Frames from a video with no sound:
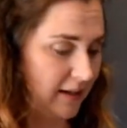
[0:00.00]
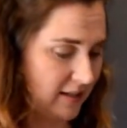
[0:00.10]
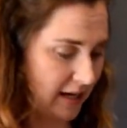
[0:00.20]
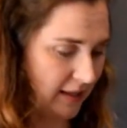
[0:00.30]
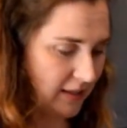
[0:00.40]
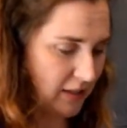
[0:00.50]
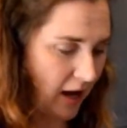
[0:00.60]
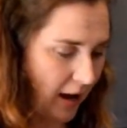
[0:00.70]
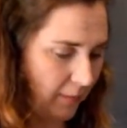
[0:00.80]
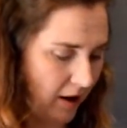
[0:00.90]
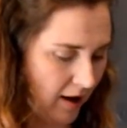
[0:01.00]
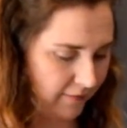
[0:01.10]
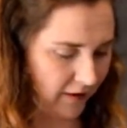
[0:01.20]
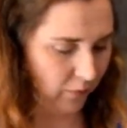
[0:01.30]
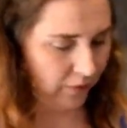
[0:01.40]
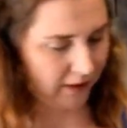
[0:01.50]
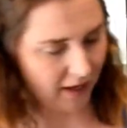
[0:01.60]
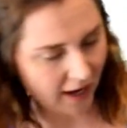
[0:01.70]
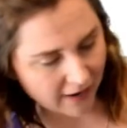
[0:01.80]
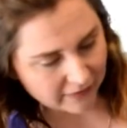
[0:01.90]
Take the top off and we
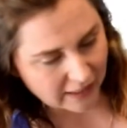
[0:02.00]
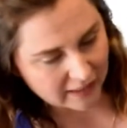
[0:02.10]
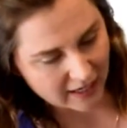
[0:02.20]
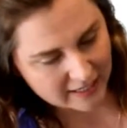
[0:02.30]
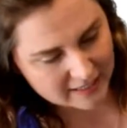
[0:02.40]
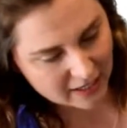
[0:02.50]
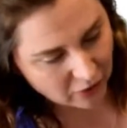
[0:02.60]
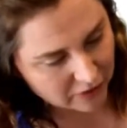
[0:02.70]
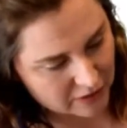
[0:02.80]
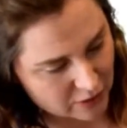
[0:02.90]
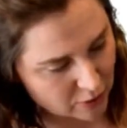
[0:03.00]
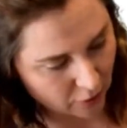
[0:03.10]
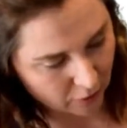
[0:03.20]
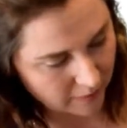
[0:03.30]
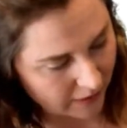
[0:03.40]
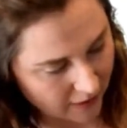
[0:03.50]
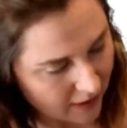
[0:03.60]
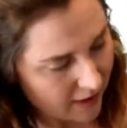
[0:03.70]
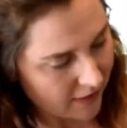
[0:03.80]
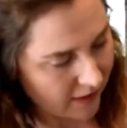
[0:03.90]
have a nice healthy scoby
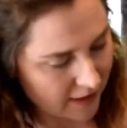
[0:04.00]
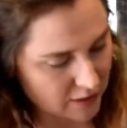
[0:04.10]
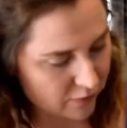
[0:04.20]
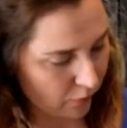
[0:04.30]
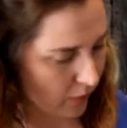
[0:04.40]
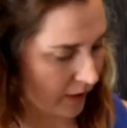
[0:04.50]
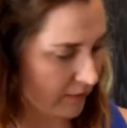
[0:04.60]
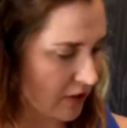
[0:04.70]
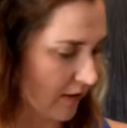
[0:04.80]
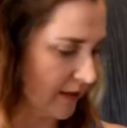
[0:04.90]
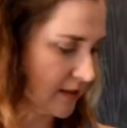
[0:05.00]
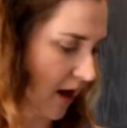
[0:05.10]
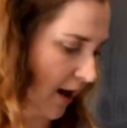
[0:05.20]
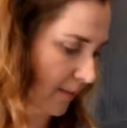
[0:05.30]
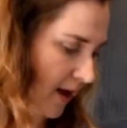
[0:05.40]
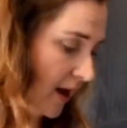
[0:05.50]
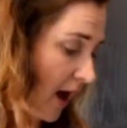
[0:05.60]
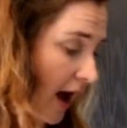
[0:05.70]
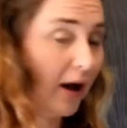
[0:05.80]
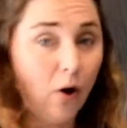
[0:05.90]
that has formed on the top.
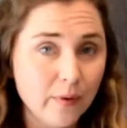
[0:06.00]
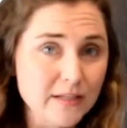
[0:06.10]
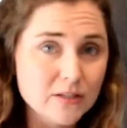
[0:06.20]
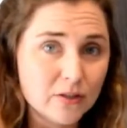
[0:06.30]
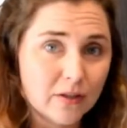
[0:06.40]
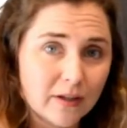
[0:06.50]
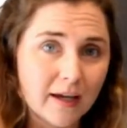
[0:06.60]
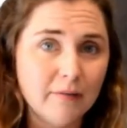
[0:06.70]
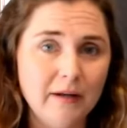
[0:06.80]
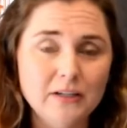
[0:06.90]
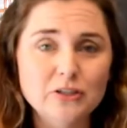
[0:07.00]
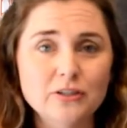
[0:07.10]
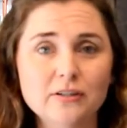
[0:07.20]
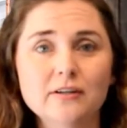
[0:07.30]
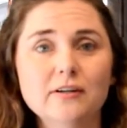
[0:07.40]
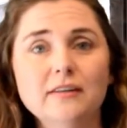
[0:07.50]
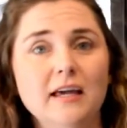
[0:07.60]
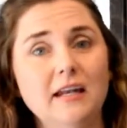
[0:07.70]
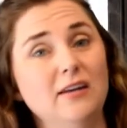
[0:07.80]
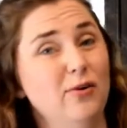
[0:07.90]
I always look and make sure
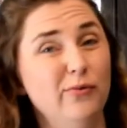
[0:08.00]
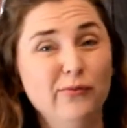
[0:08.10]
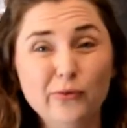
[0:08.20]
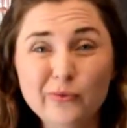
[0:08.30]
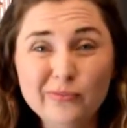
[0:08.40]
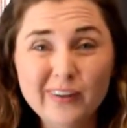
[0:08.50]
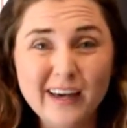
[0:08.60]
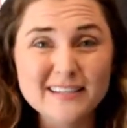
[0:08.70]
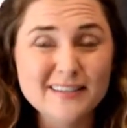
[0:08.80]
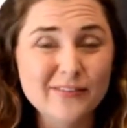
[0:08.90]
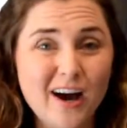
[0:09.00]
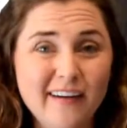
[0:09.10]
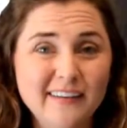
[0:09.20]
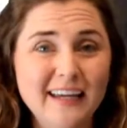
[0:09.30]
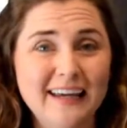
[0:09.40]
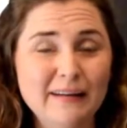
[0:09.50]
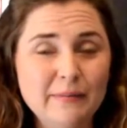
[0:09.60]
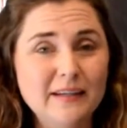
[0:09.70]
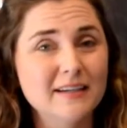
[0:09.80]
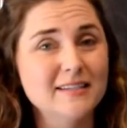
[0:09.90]
that no fruit flies have gotten in
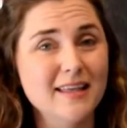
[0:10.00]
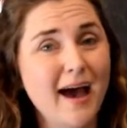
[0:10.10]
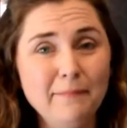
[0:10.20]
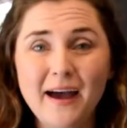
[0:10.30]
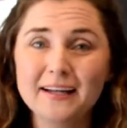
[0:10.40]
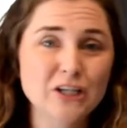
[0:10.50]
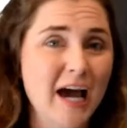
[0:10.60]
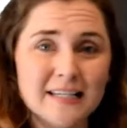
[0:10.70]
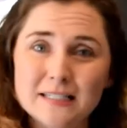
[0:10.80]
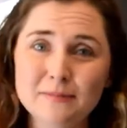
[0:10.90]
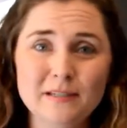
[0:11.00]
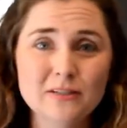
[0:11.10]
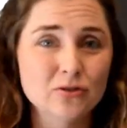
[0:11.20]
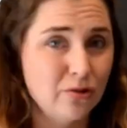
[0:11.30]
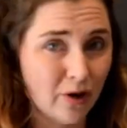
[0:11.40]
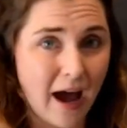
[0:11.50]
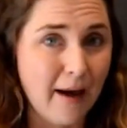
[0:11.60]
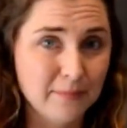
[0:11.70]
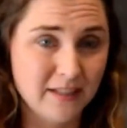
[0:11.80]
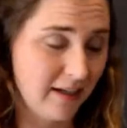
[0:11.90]
because that batch has to be scrapped.